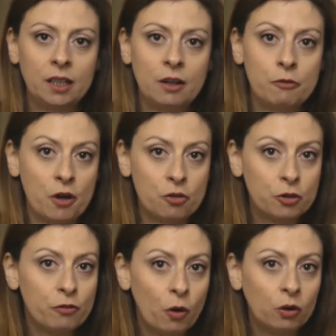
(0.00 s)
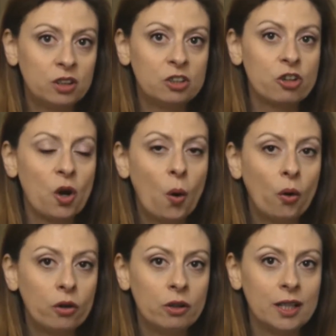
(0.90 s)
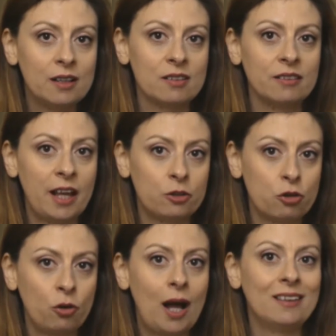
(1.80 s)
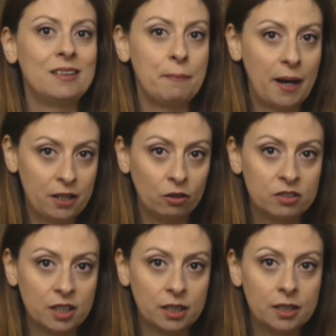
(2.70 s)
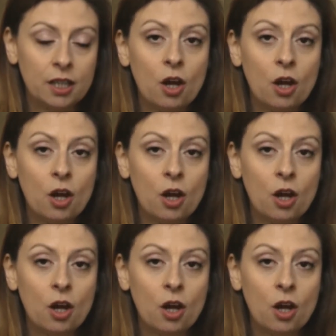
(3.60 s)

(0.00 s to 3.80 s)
First of all, tea tree oil is a natural antibiotic,